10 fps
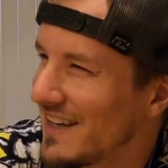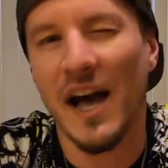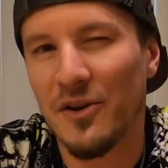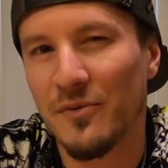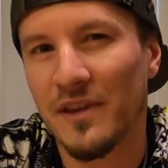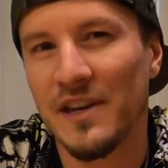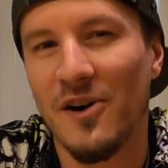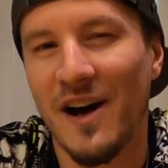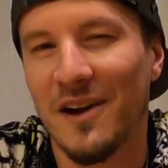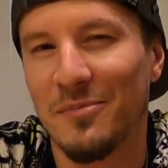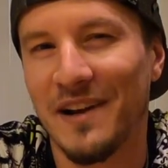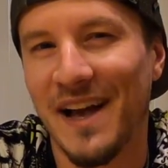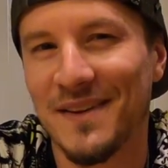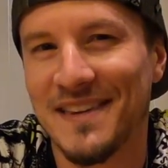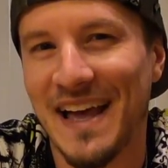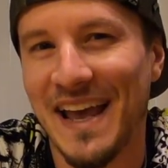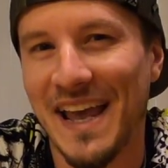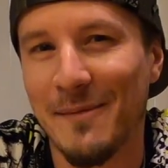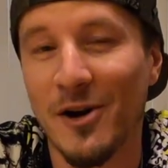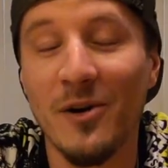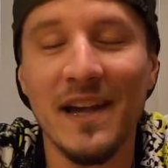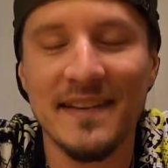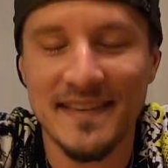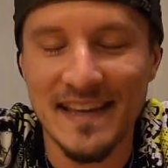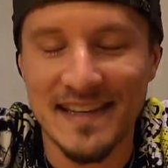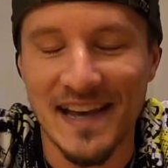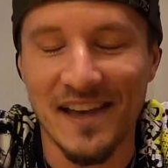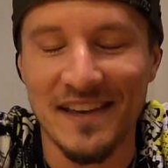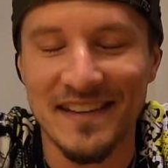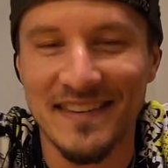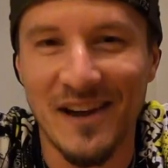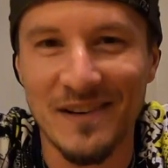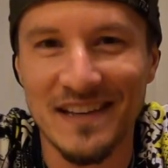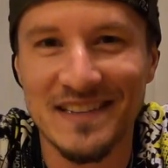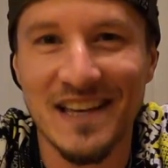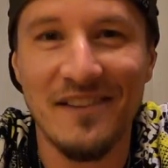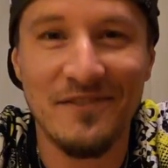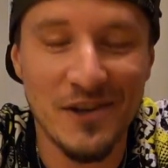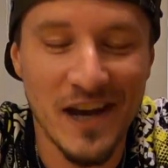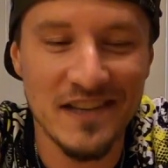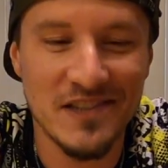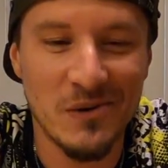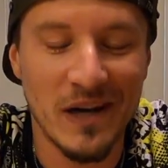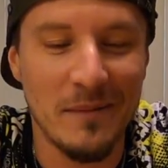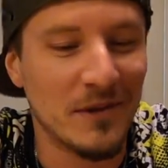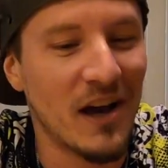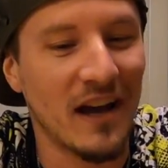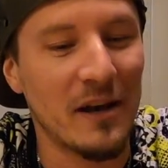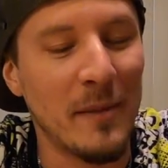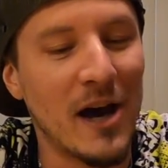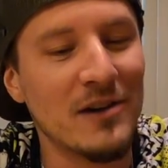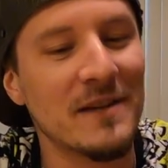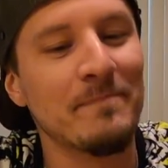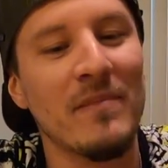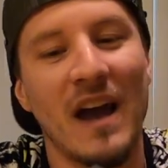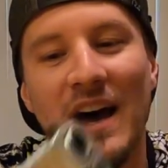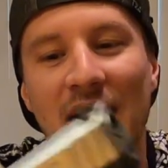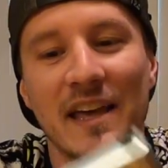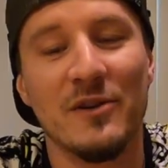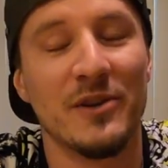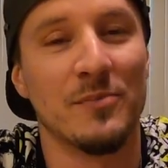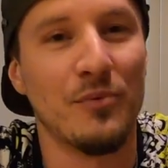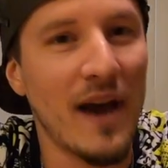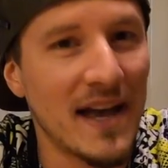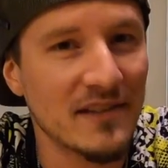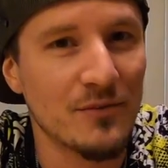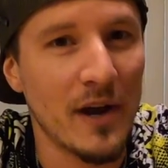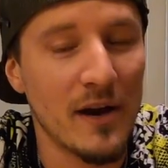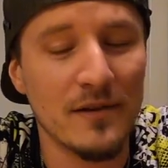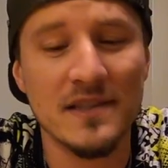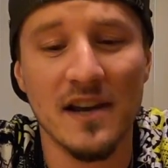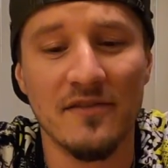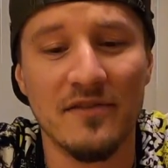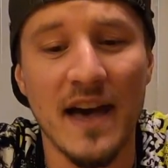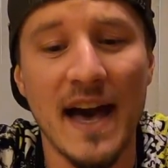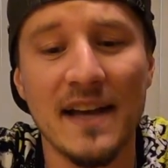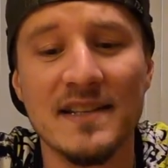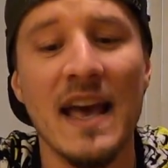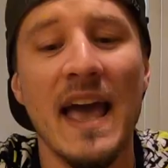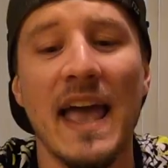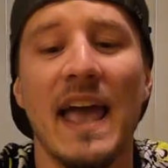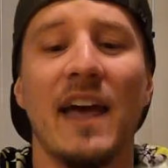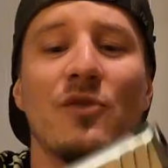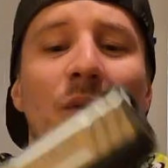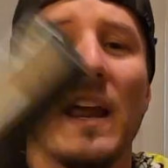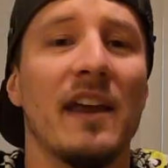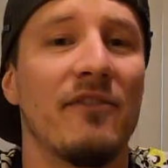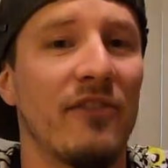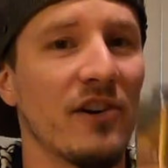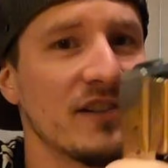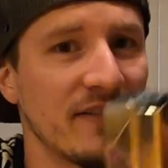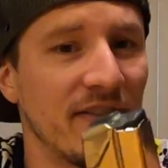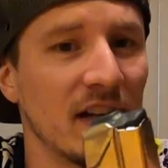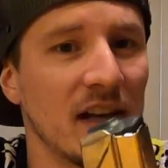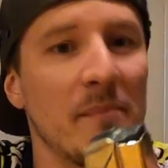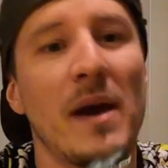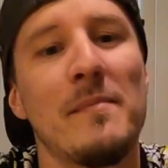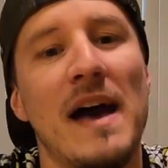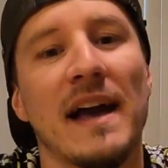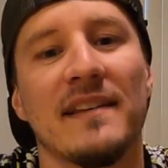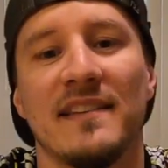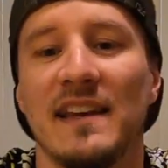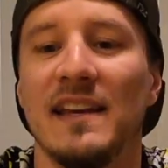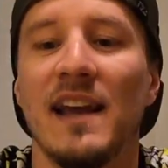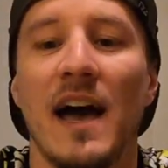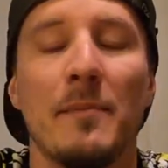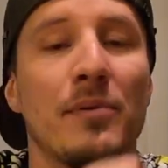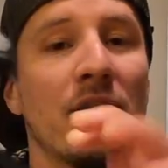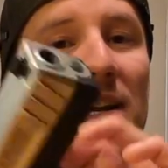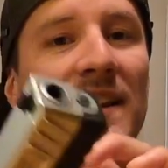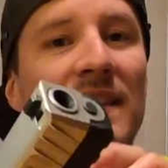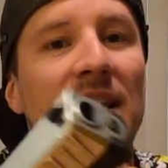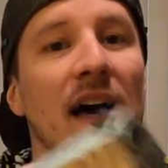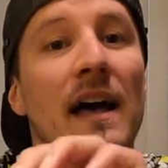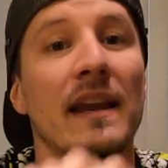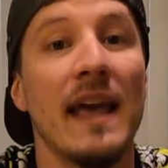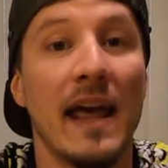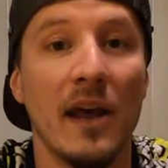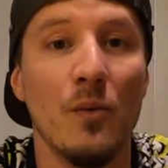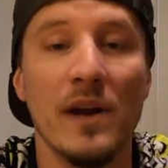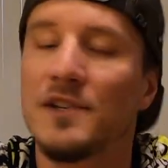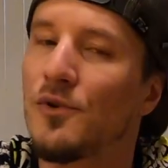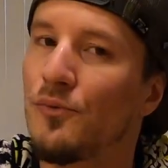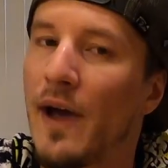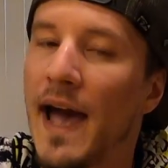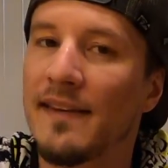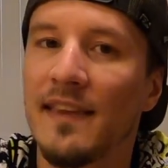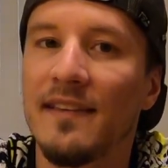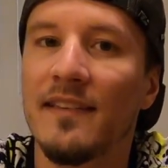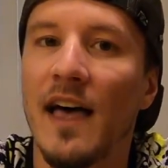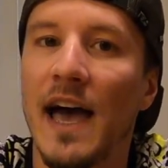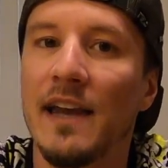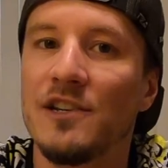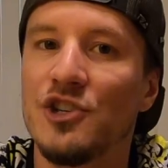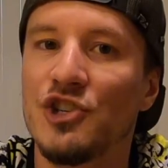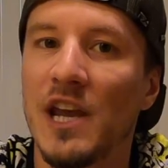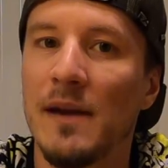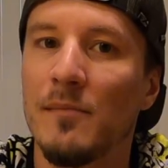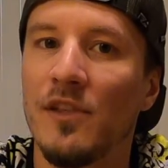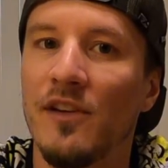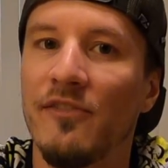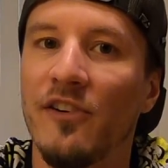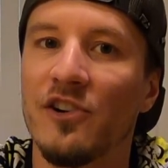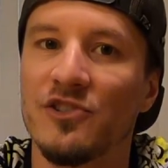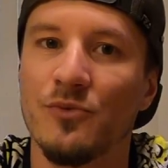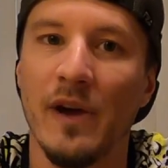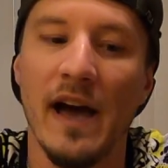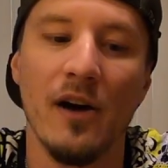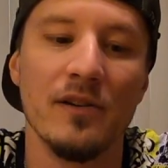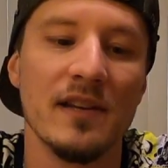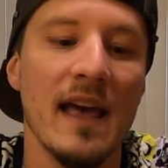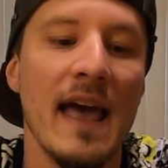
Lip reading: I don't really know how to pronounce that ammo. It's the Italian sounding stuff. You guys know what I'm talking about. It was brass rounds of that, and when I had first filled up my magazine, I put it in the gun, and I went to rack the slide to chamber the first round.